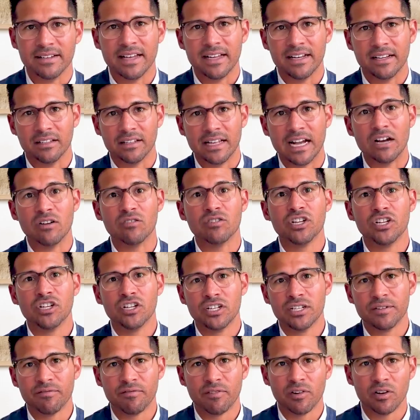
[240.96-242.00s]
it allows you to
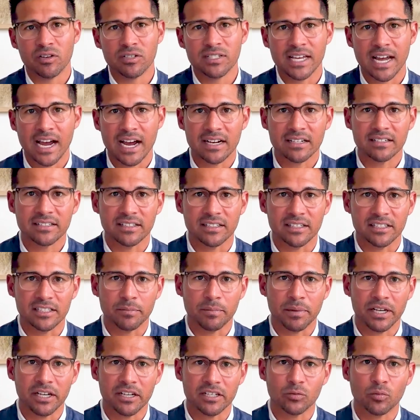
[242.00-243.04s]
defer taxes
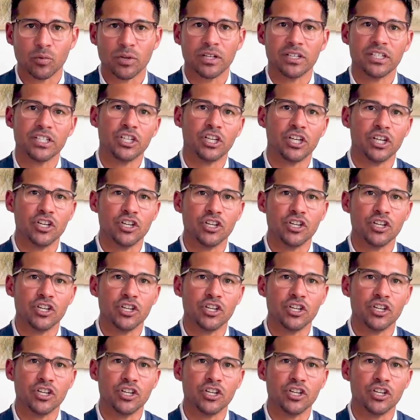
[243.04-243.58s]
because what you can